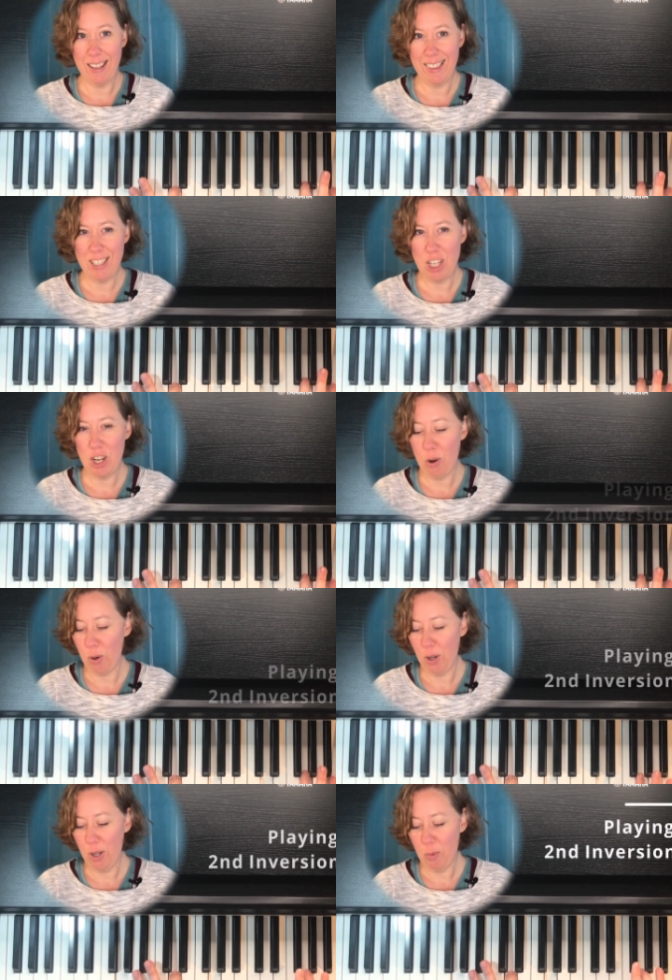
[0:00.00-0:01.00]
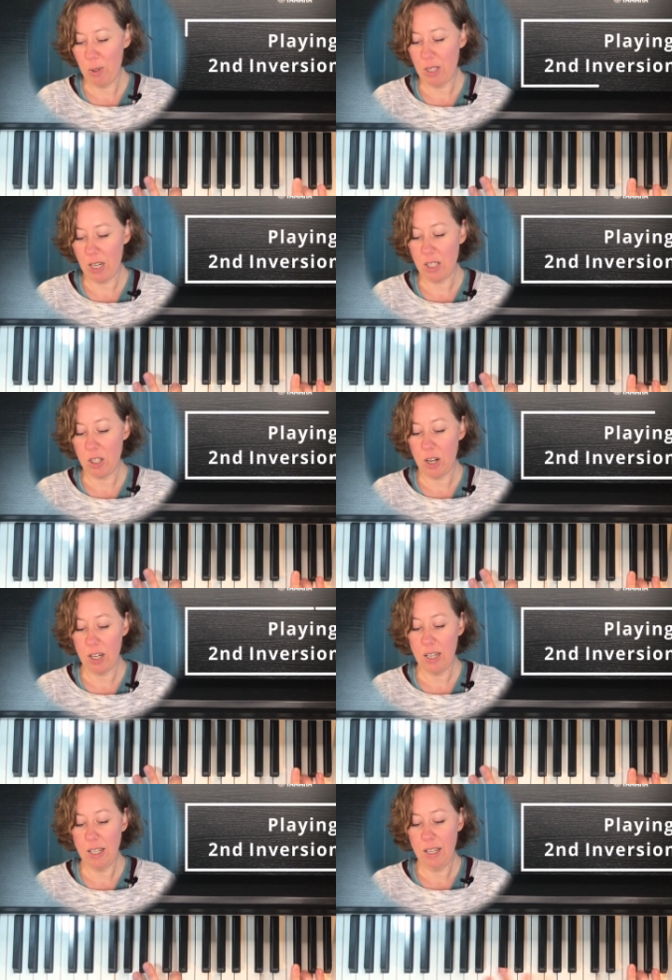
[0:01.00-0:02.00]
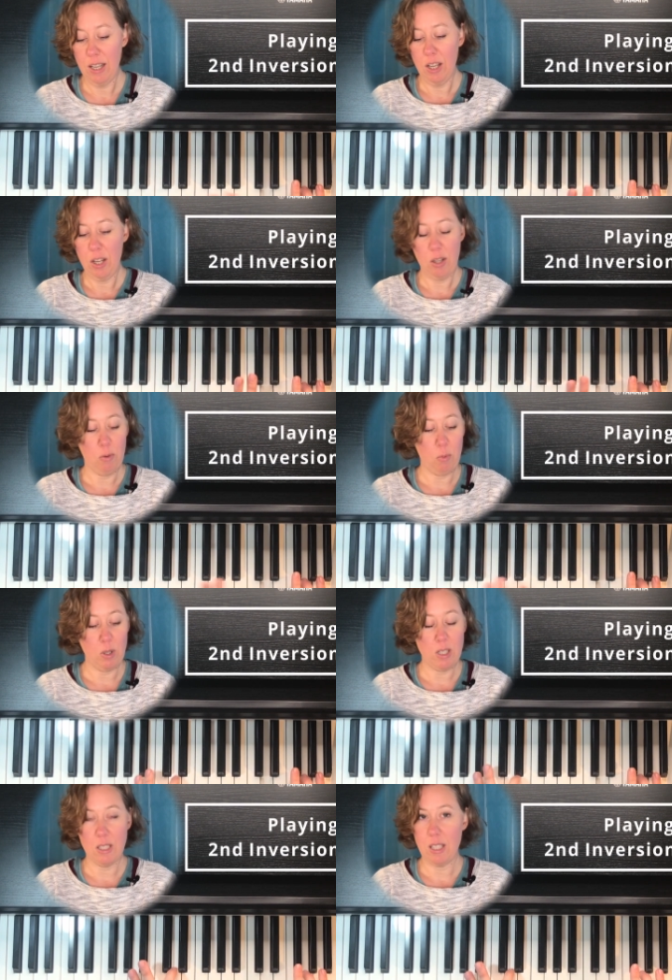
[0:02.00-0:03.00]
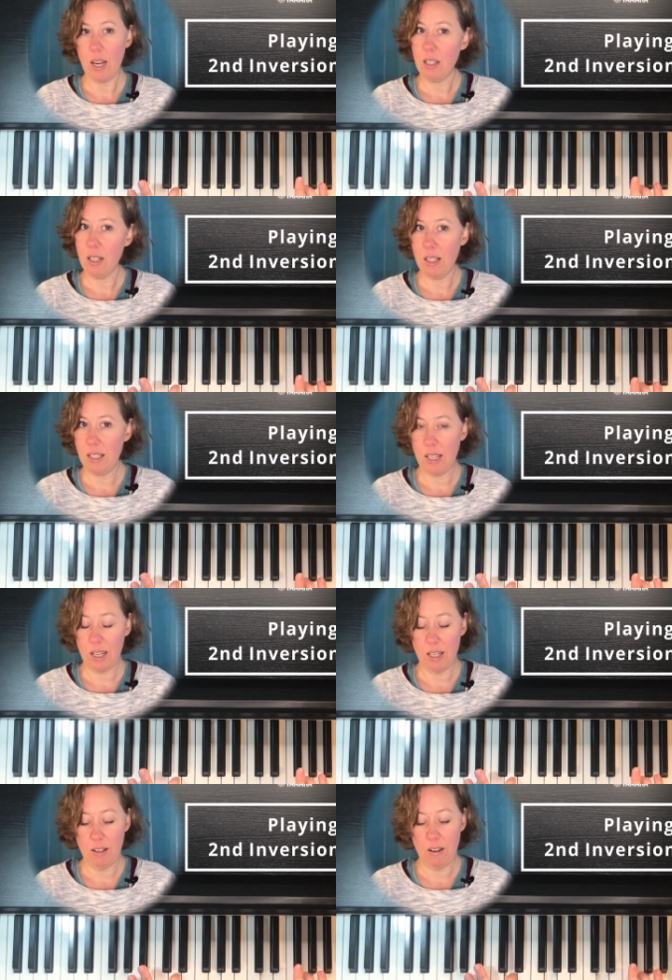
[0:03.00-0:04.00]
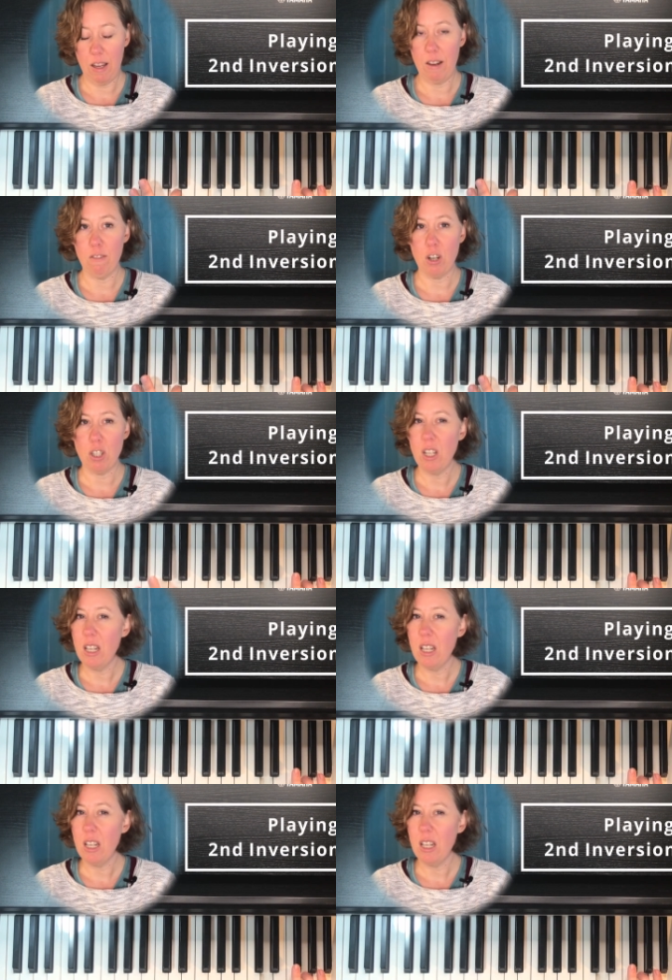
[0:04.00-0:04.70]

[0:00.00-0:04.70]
the G chord, which I started, which is technically second inversion,